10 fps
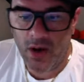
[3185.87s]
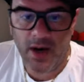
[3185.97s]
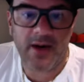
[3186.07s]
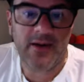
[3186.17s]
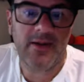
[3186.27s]

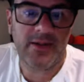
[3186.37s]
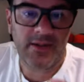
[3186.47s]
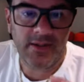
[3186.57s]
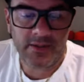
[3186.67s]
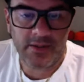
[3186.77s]
are
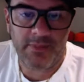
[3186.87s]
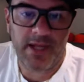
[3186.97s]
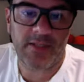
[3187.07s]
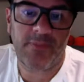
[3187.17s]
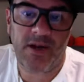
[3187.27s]
the
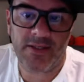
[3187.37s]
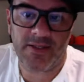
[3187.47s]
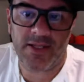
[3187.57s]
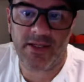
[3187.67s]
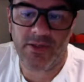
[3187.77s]
best
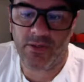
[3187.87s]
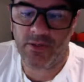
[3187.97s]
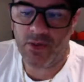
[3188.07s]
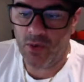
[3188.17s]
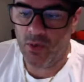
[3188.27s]
person I know.